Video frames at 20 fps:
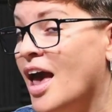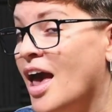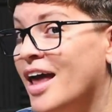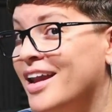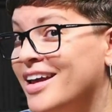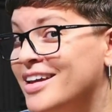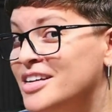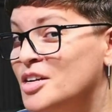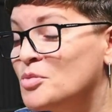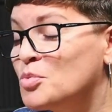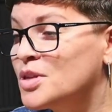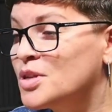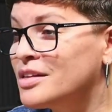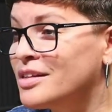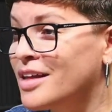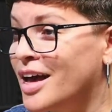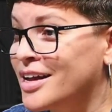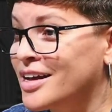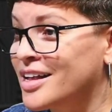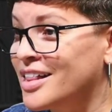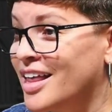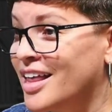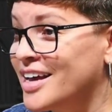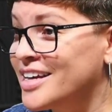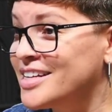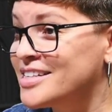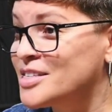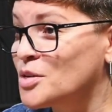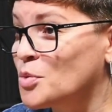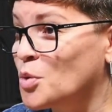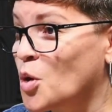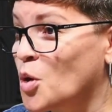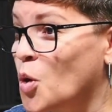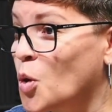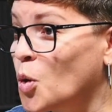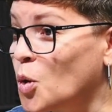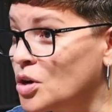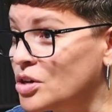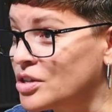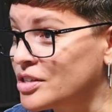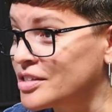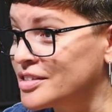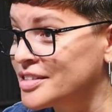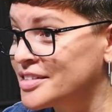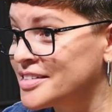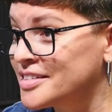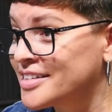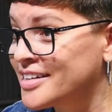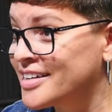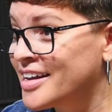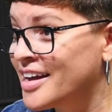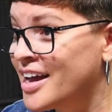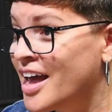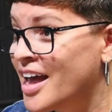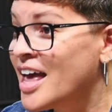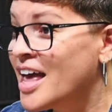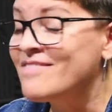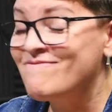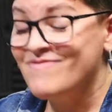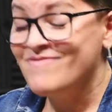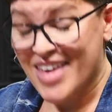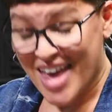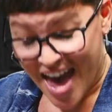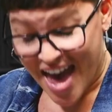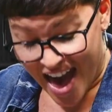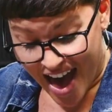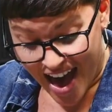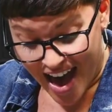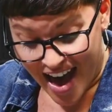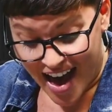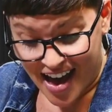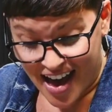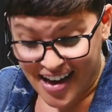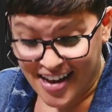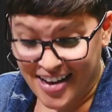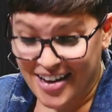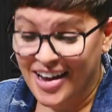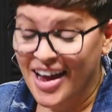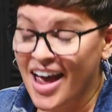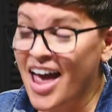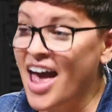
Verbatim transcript: and I ended up with a lot of clients that were hoarders. Really? Yeah.